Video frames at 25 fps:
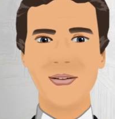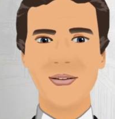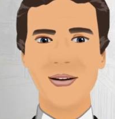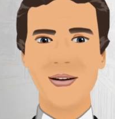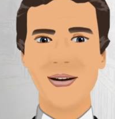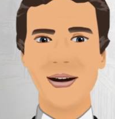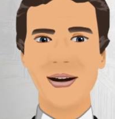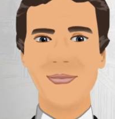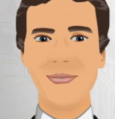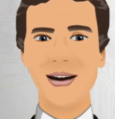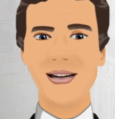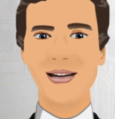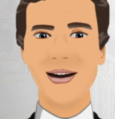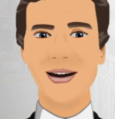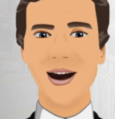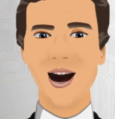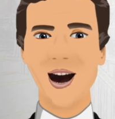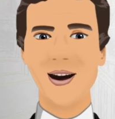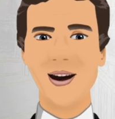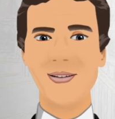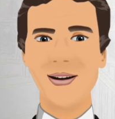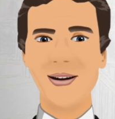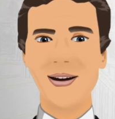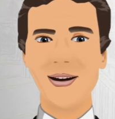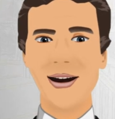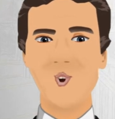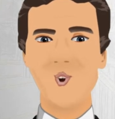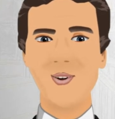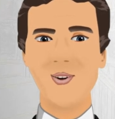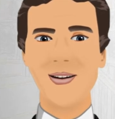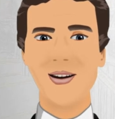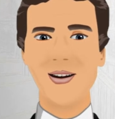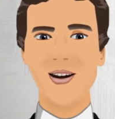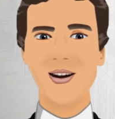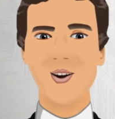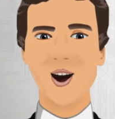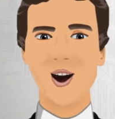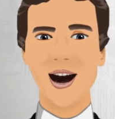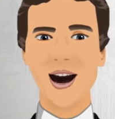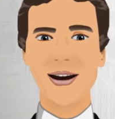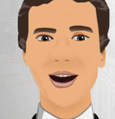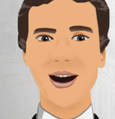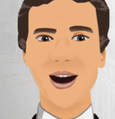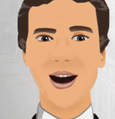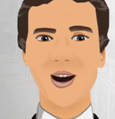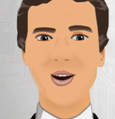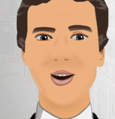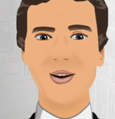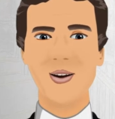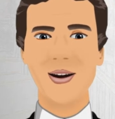He has not appeared in a
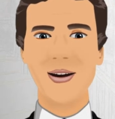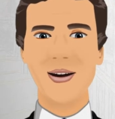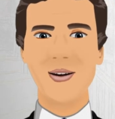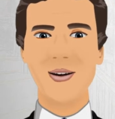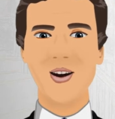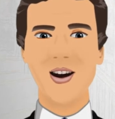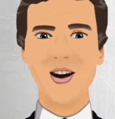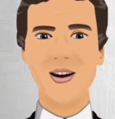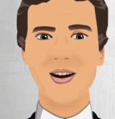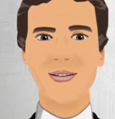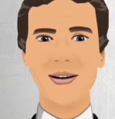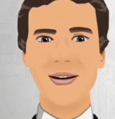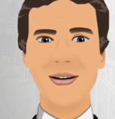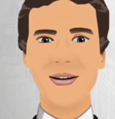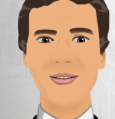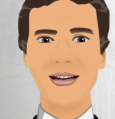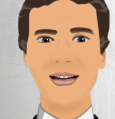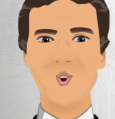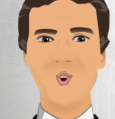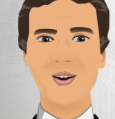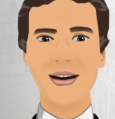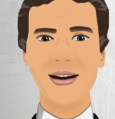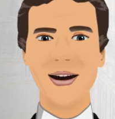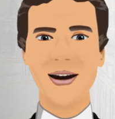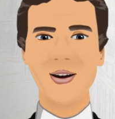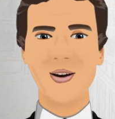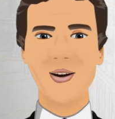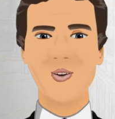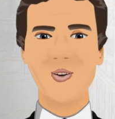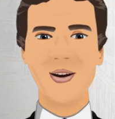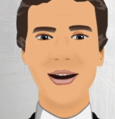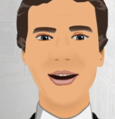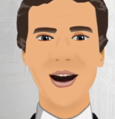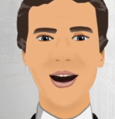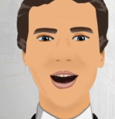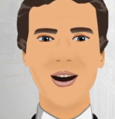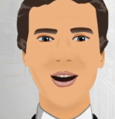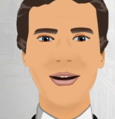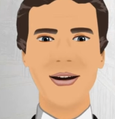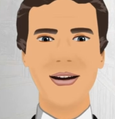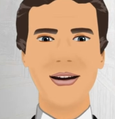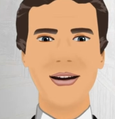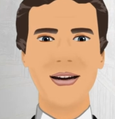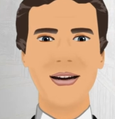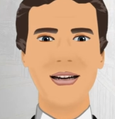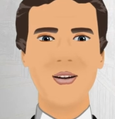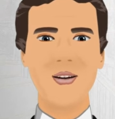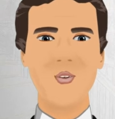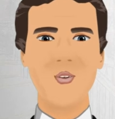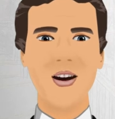live-action film since
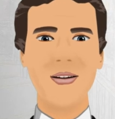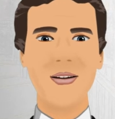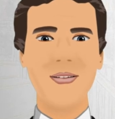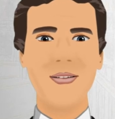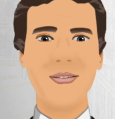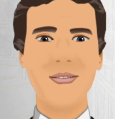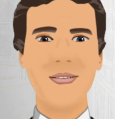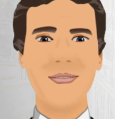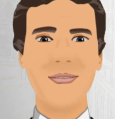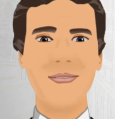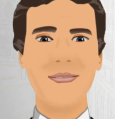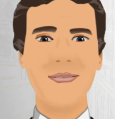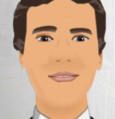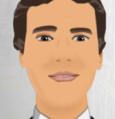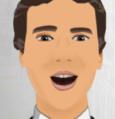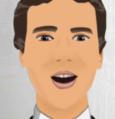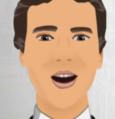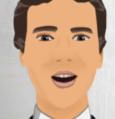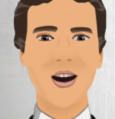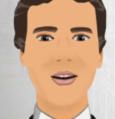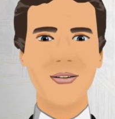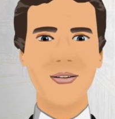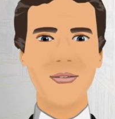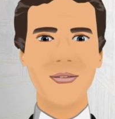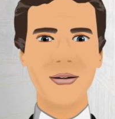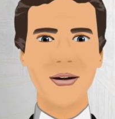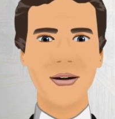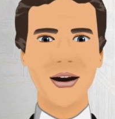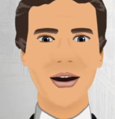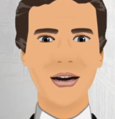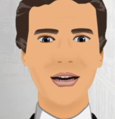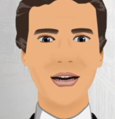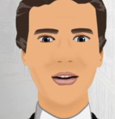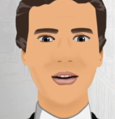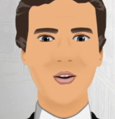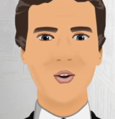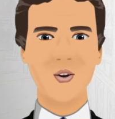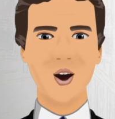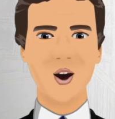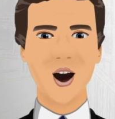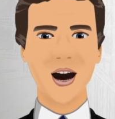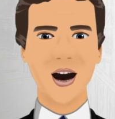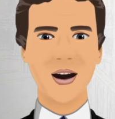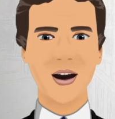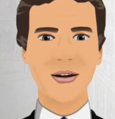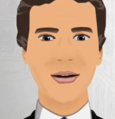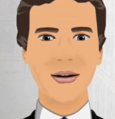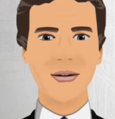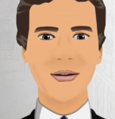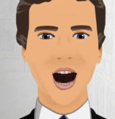1997, although he has
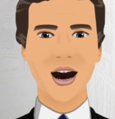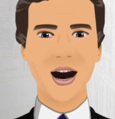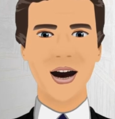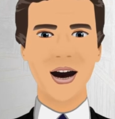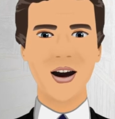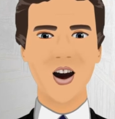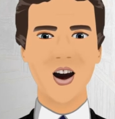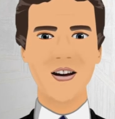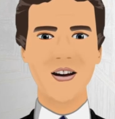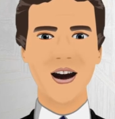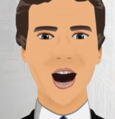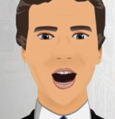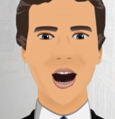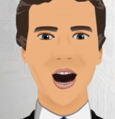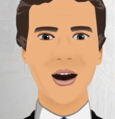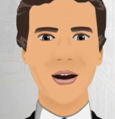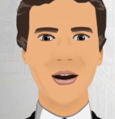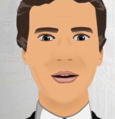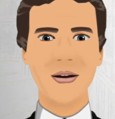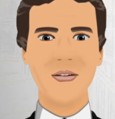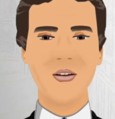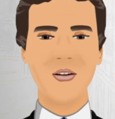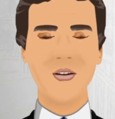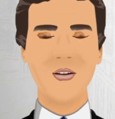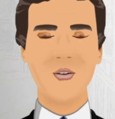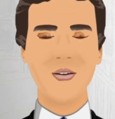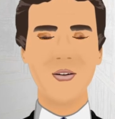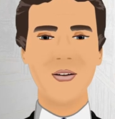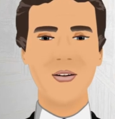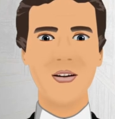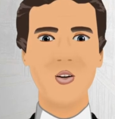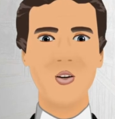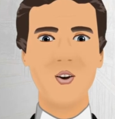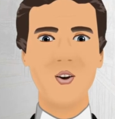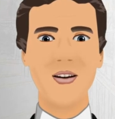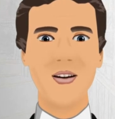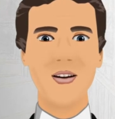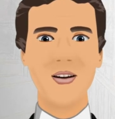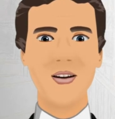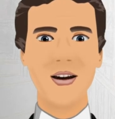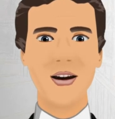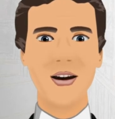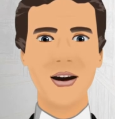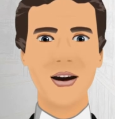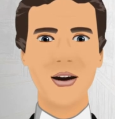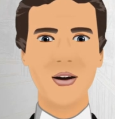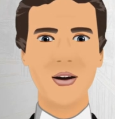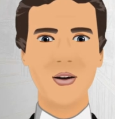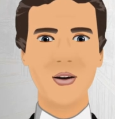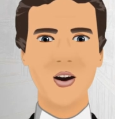provided voiceover work for a few
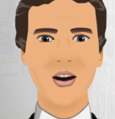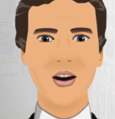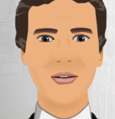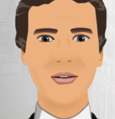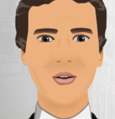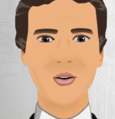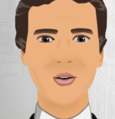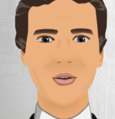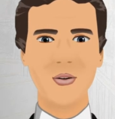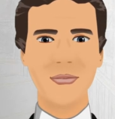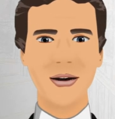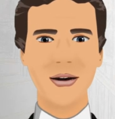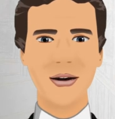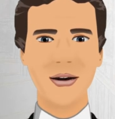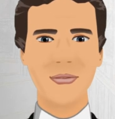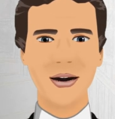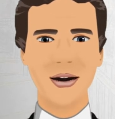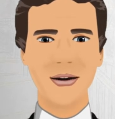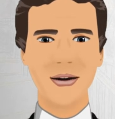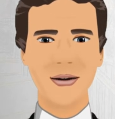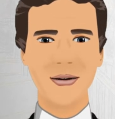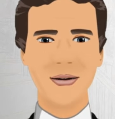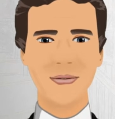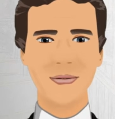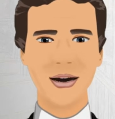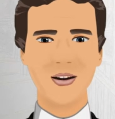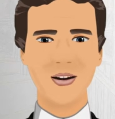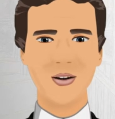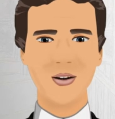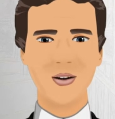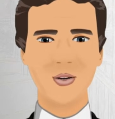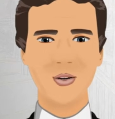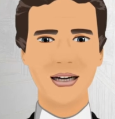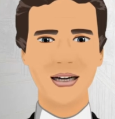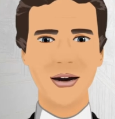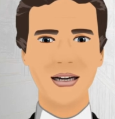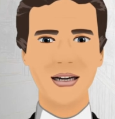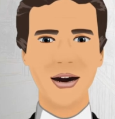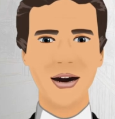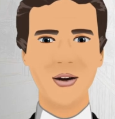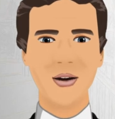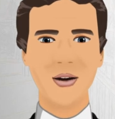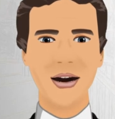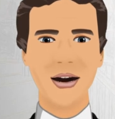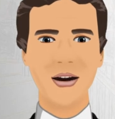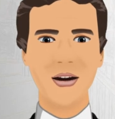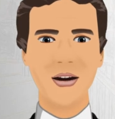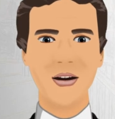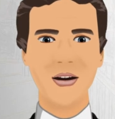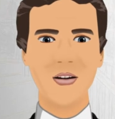animated films and made appearances at
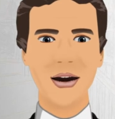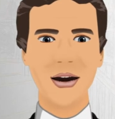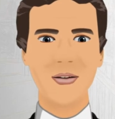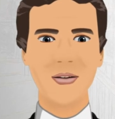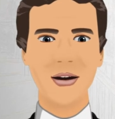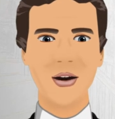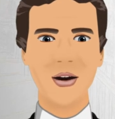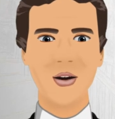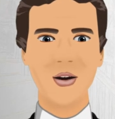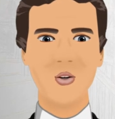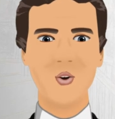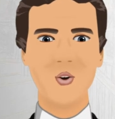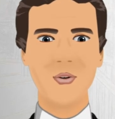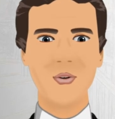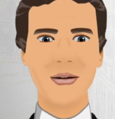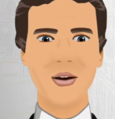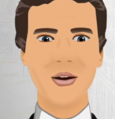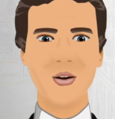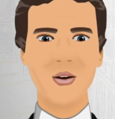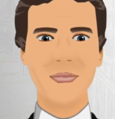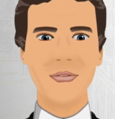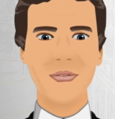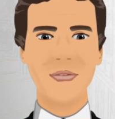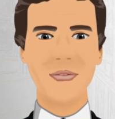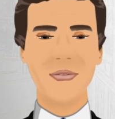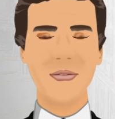fan conventions.